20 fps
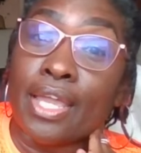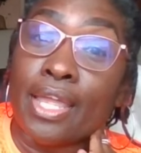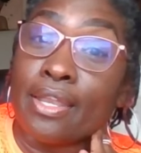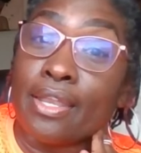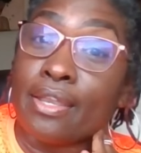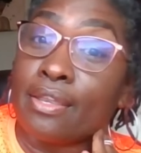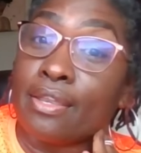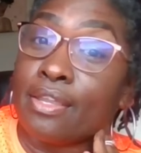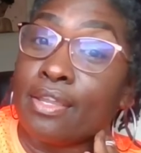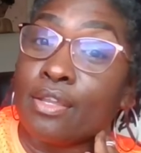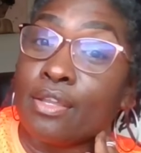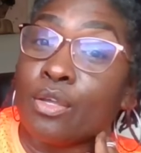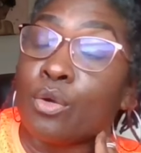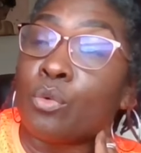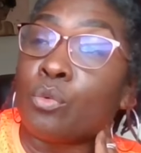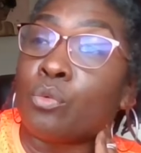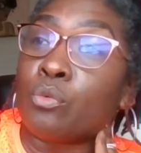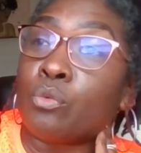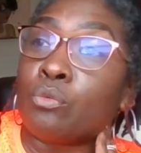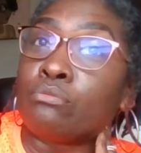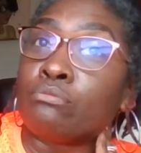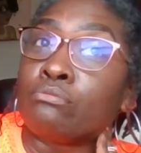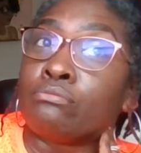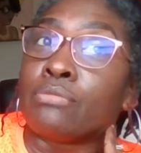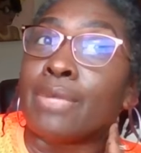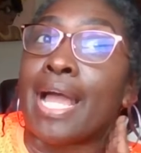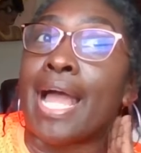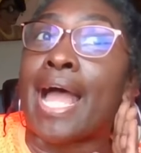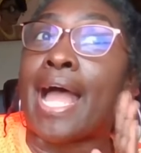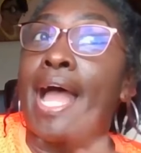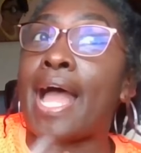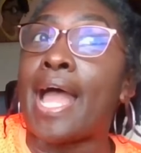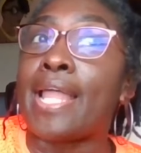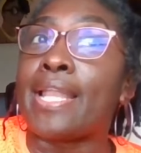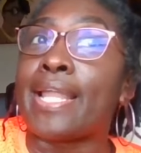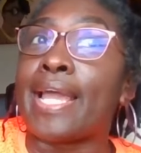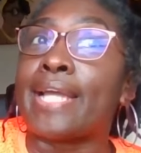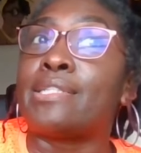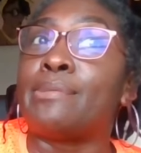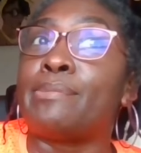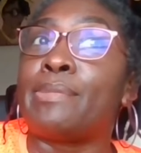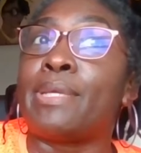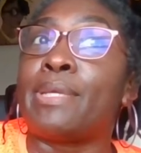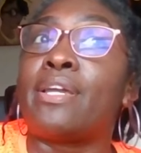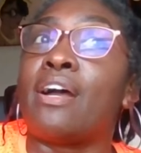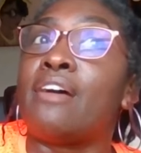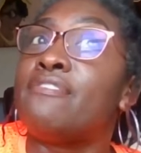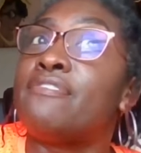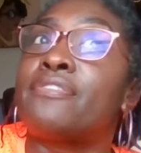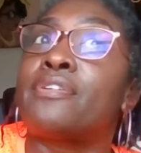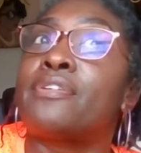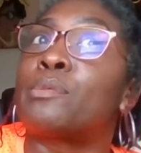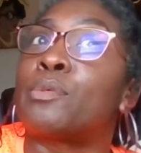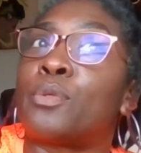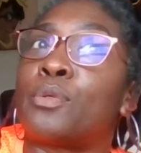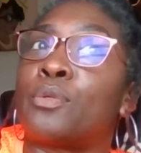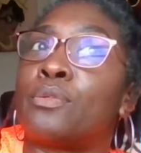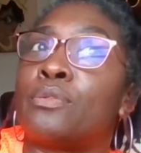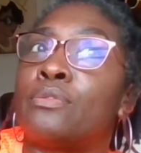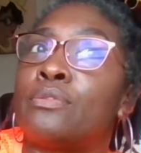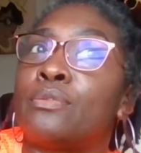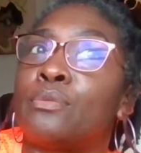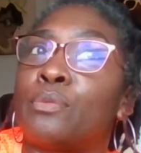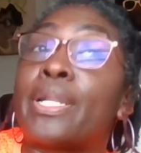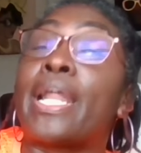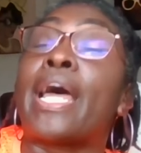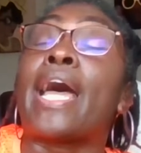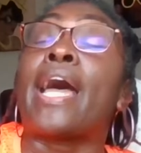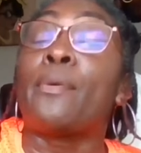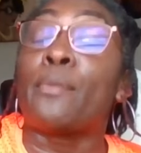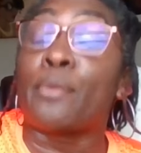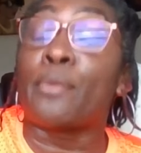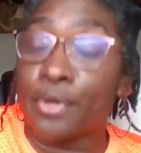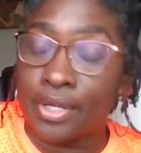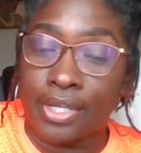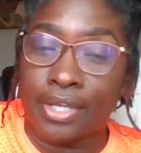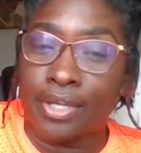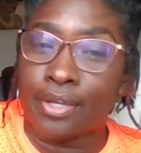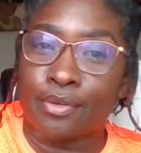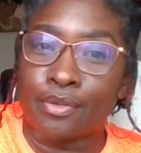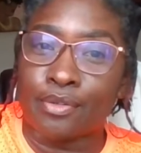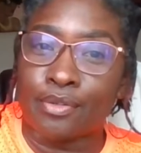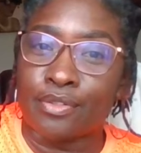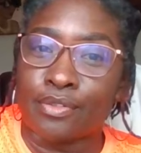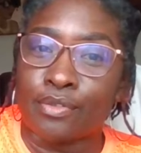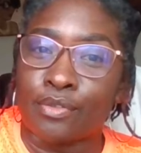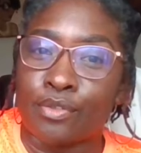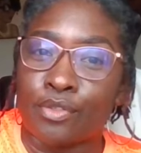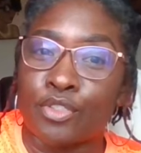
And you know, I like to be comfortable when I work out.